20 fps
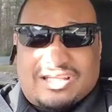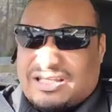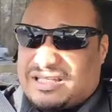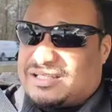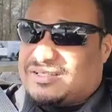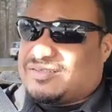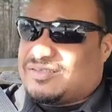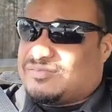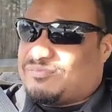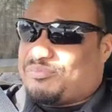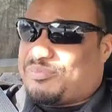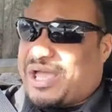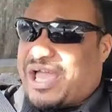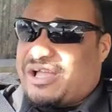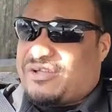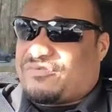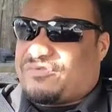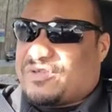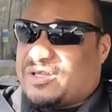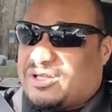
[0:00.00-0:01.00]
the
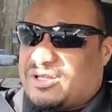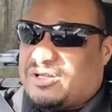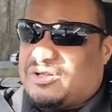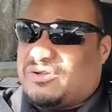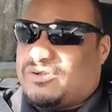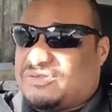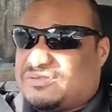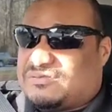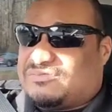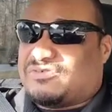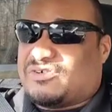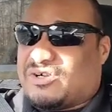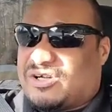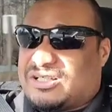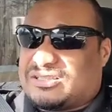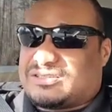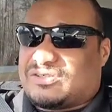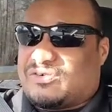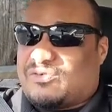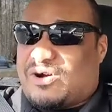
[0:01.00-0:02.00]
backfield for
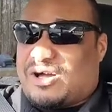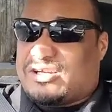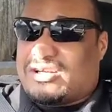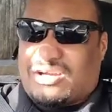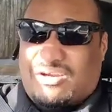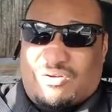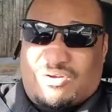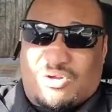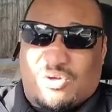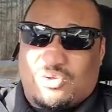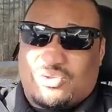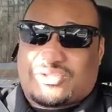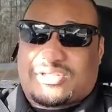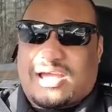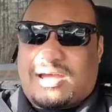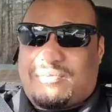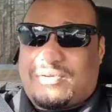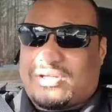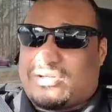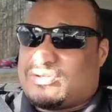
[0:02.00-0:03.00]
us to wonder who's
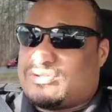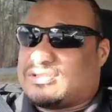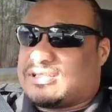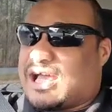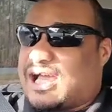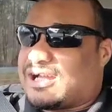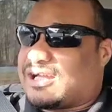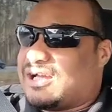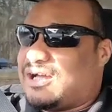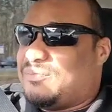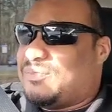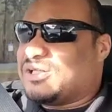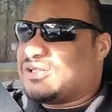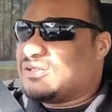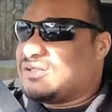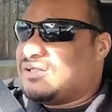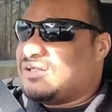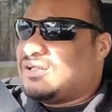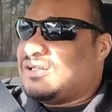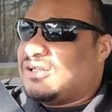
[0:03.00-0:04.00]
coming, who's not coming.
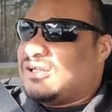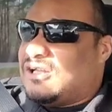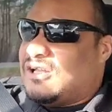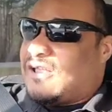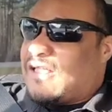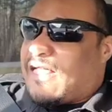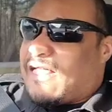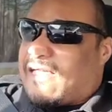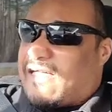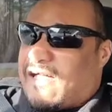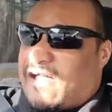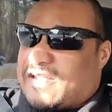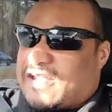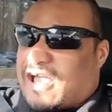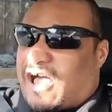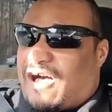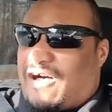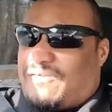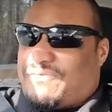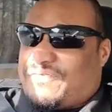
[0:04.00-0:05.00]

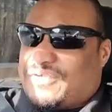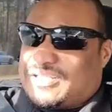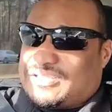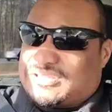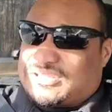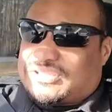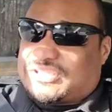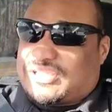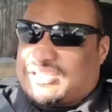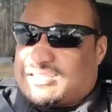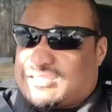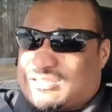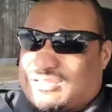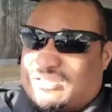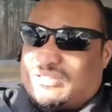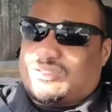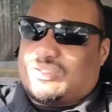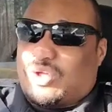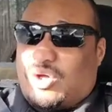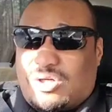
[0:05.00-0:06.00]
The offense should
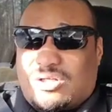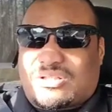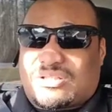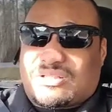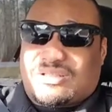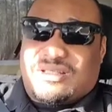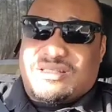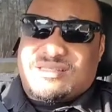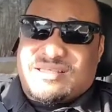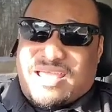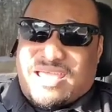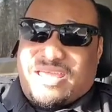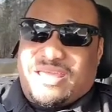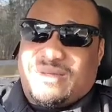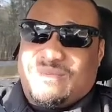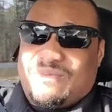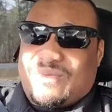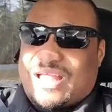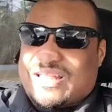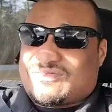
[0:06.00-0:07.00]
look the
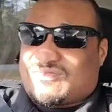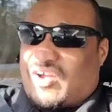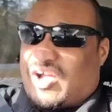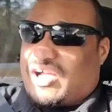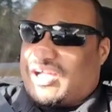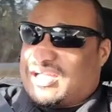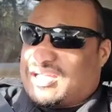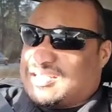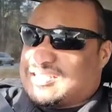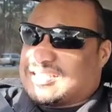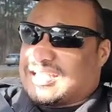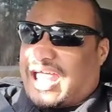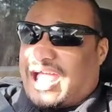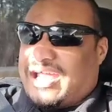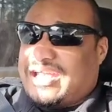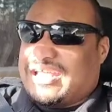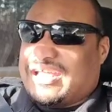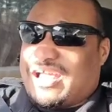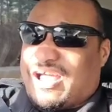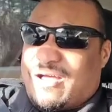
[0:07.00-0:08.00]
same as far as
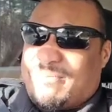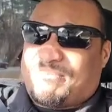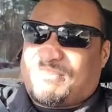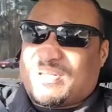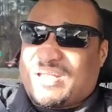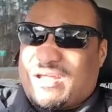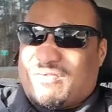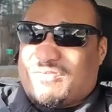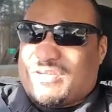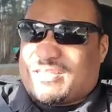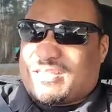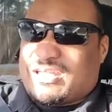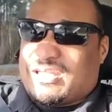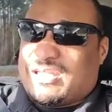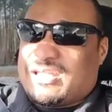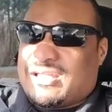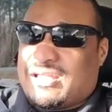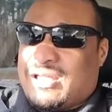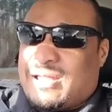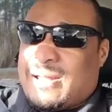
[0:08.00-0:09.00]
lining up and
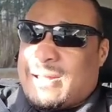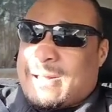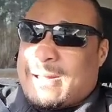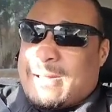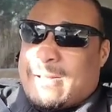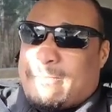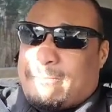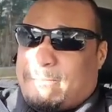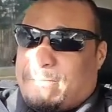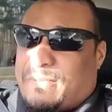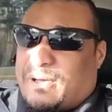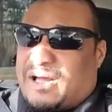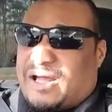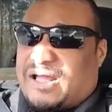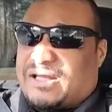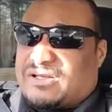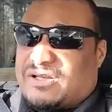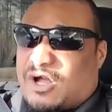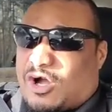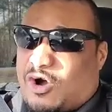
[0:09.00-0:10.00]
everything,
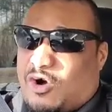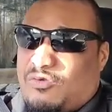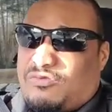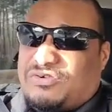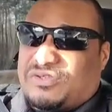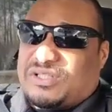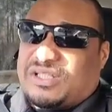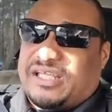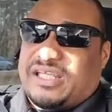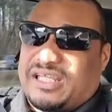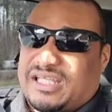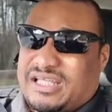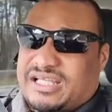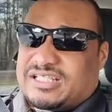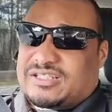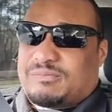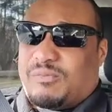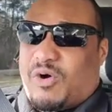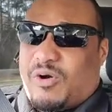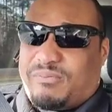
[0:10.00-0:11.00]
but hopefully
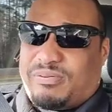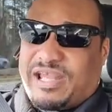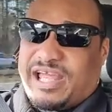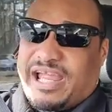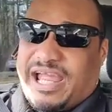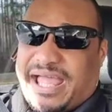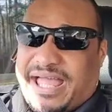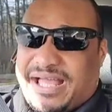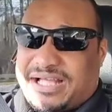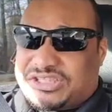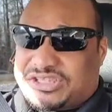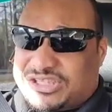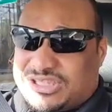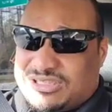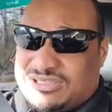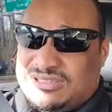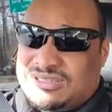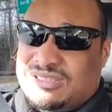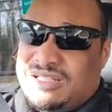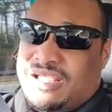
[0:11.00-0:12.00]
it's more play
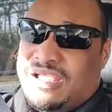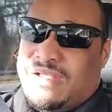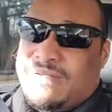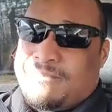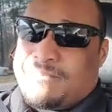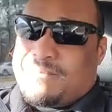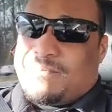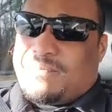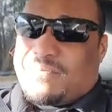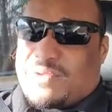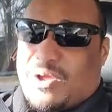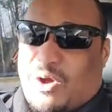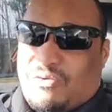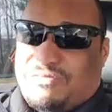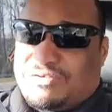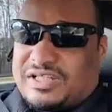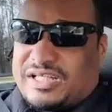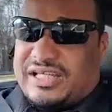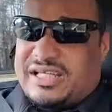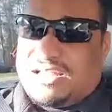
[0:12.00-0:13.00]
action.
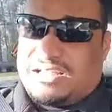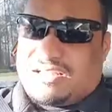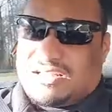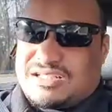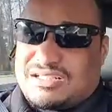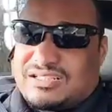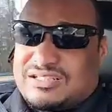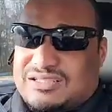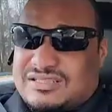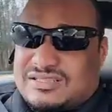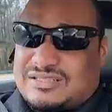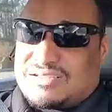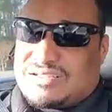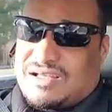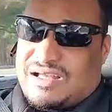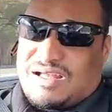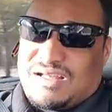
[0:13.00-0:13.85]
Hopefully there's,